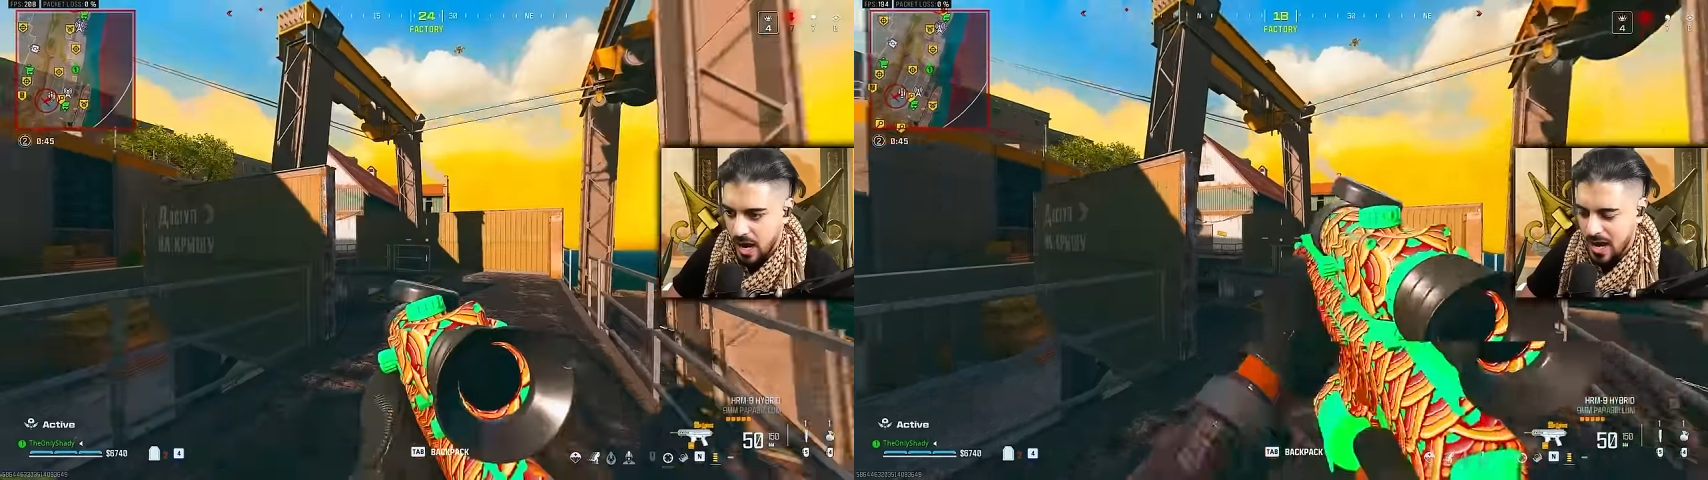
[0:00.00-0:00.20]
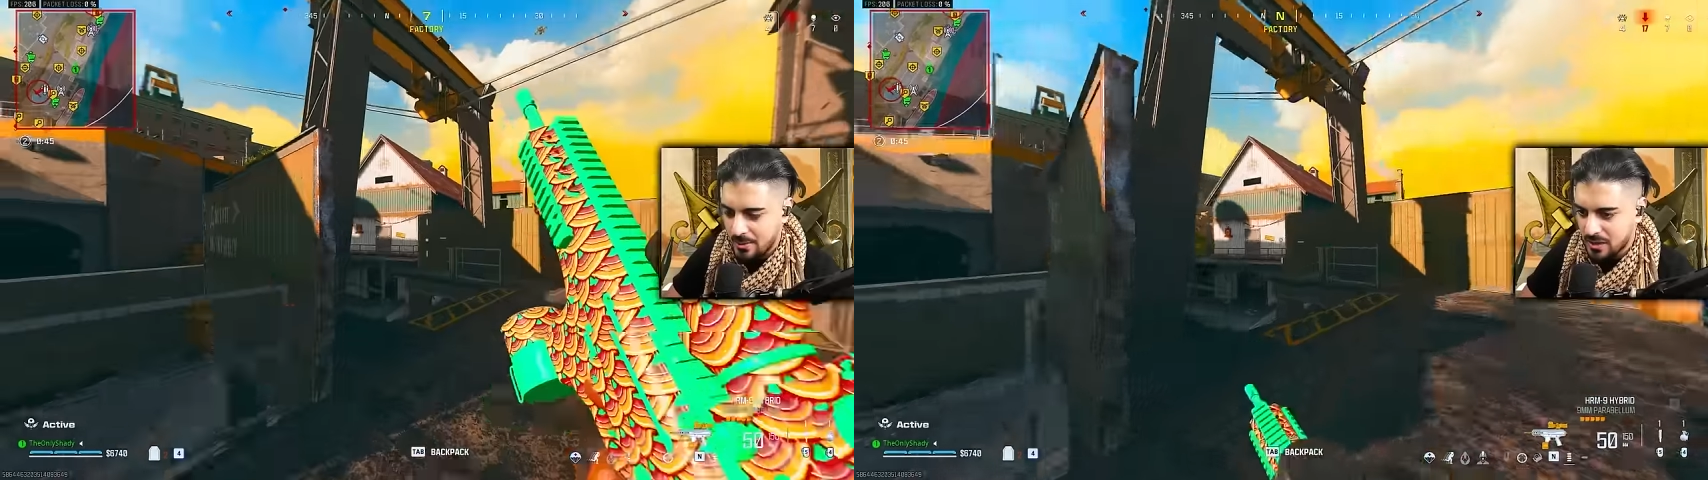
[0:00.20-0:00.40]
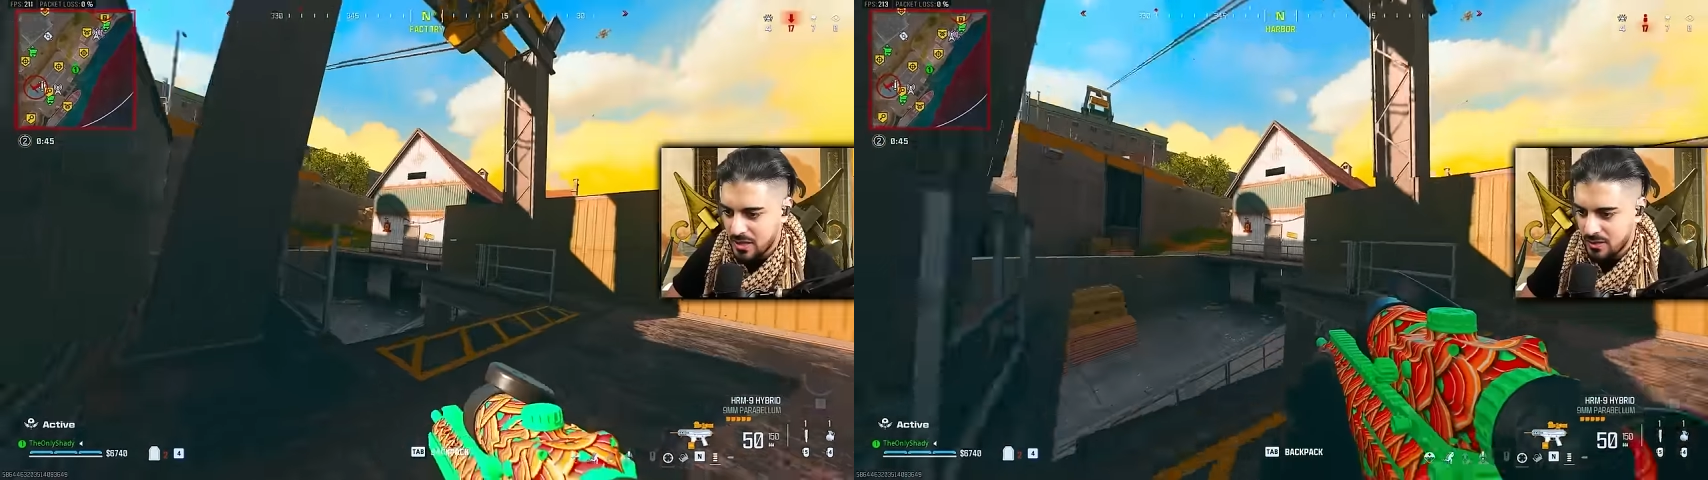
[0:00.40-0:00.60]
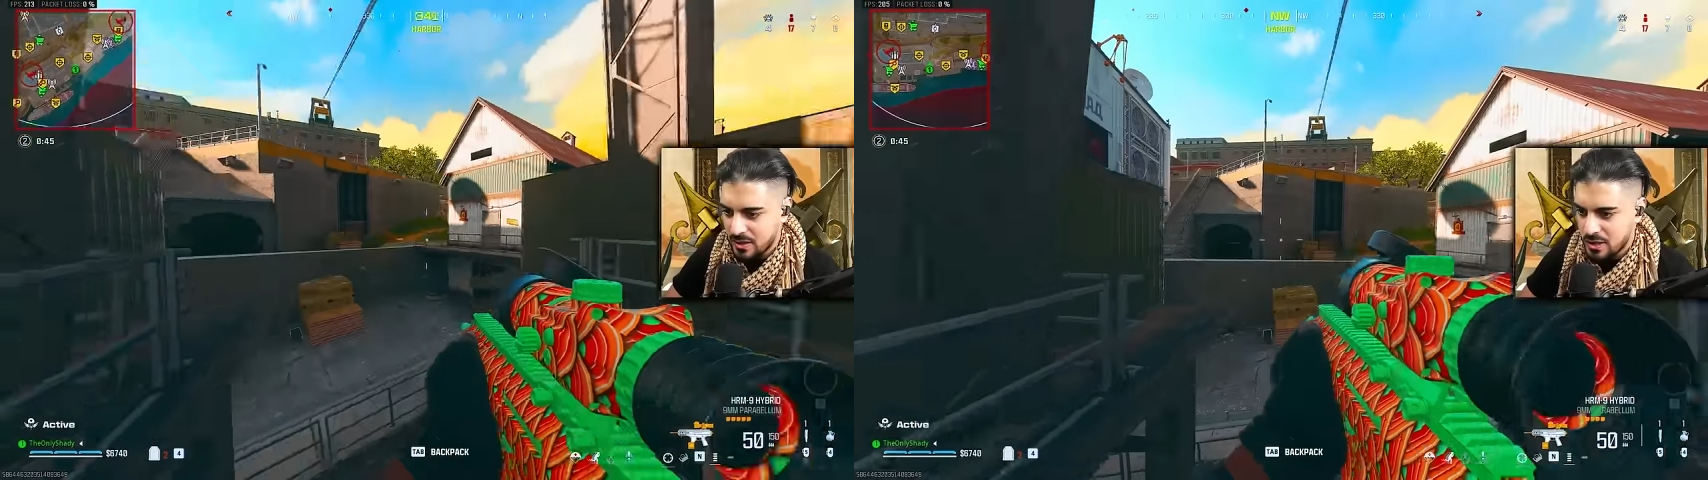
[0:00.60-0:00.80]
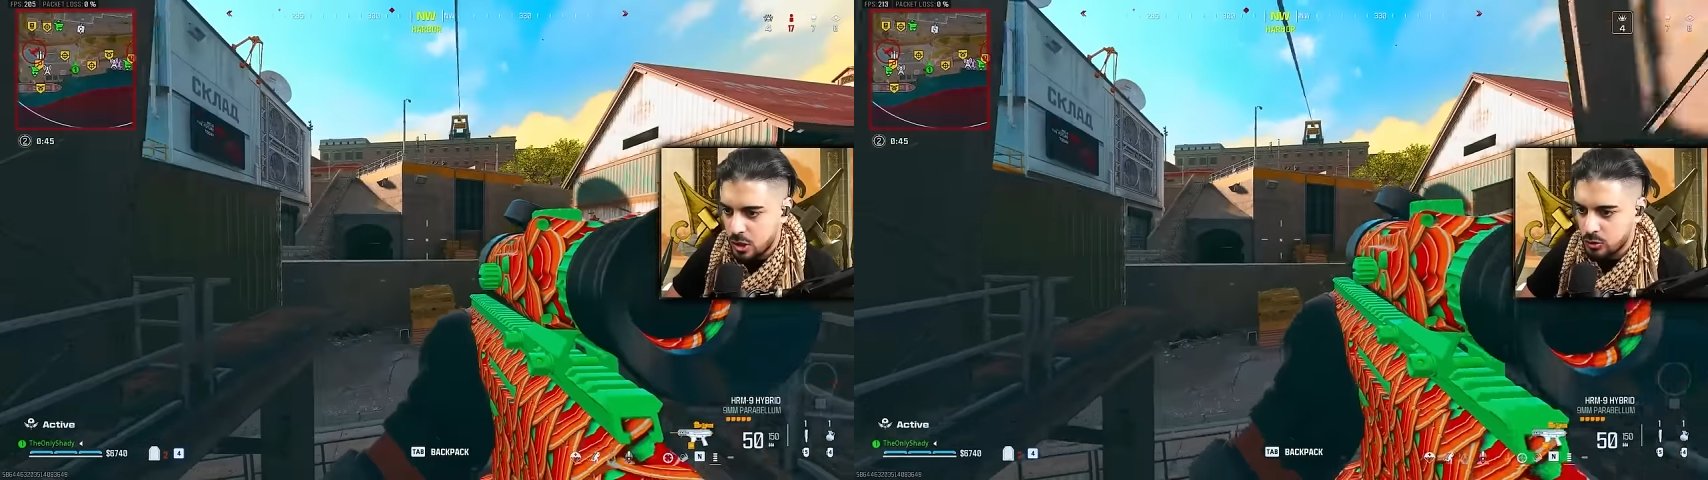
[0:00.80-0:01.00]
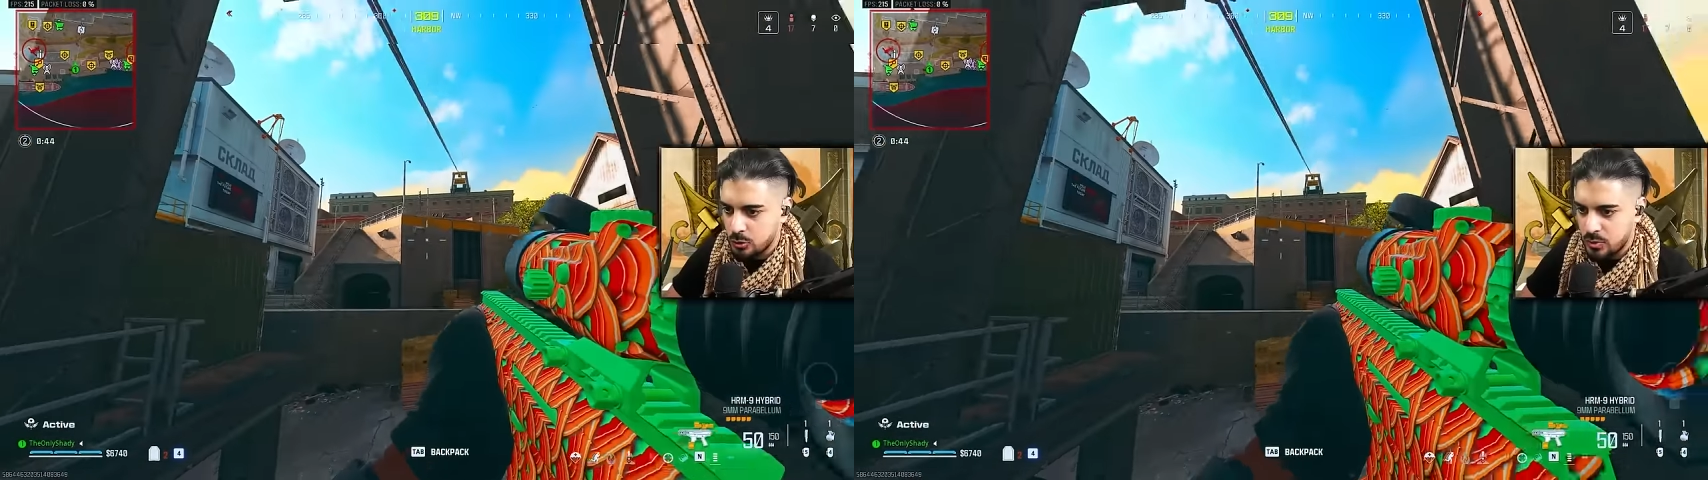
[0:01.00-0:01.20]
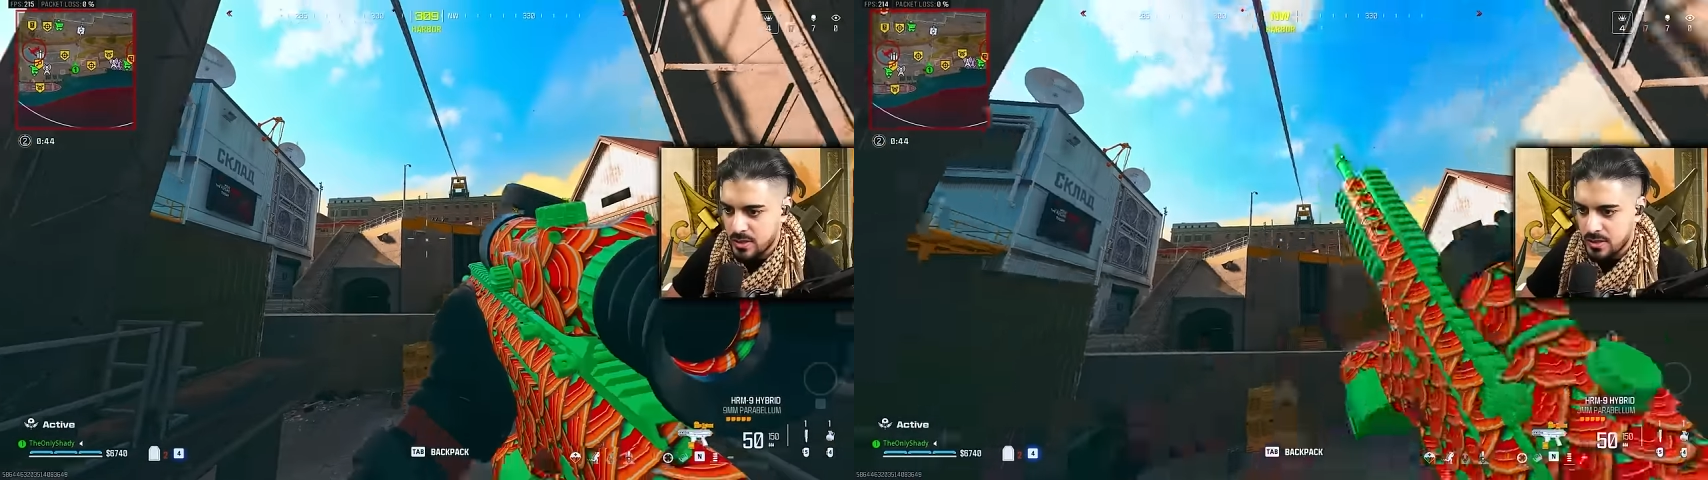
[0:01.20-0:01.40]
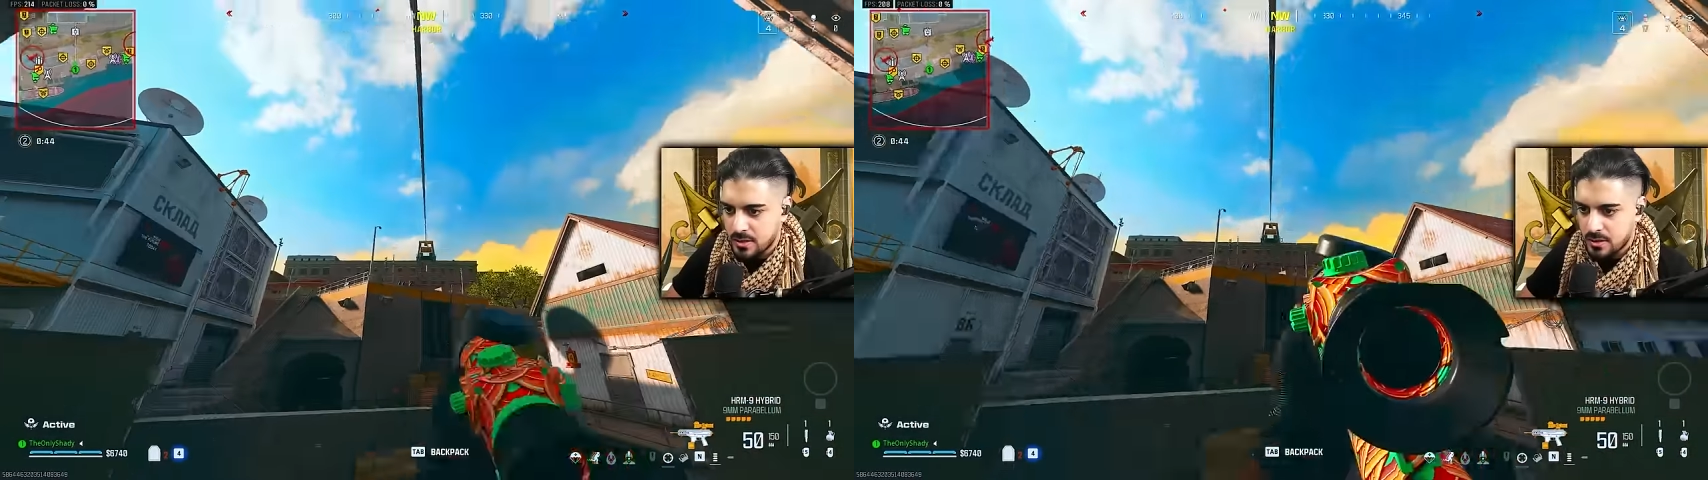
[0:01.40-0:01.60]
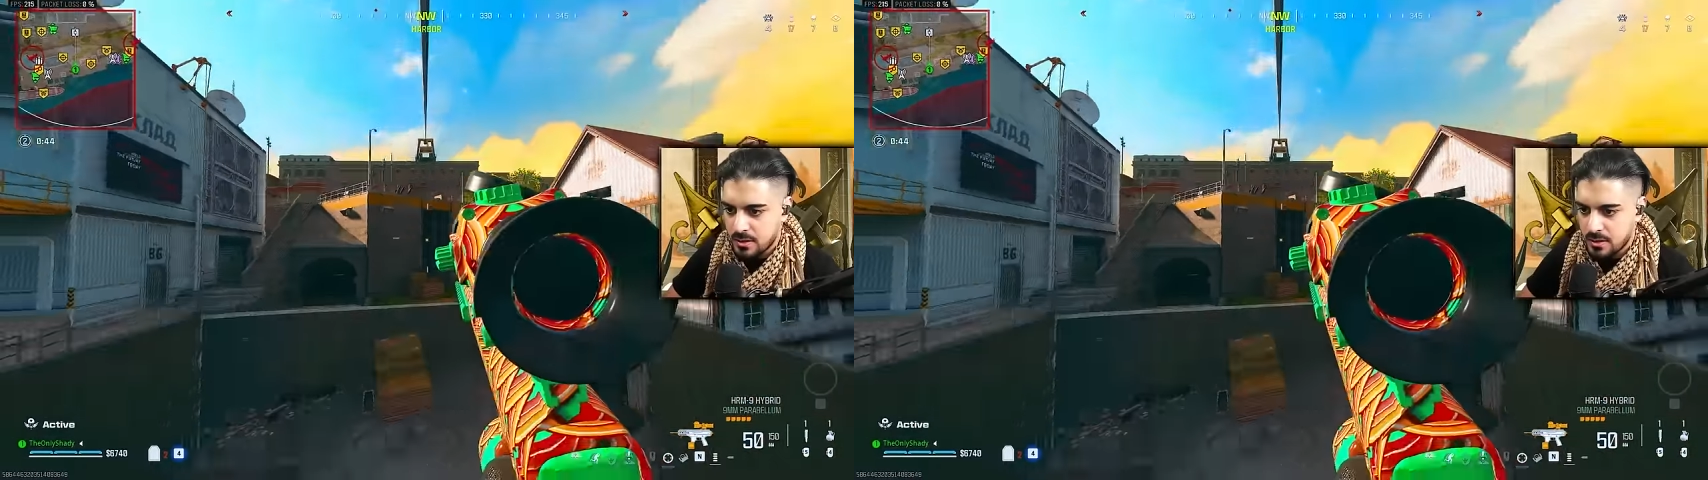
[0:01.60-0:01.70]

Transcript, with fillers: I am leaving. Let's go to prison.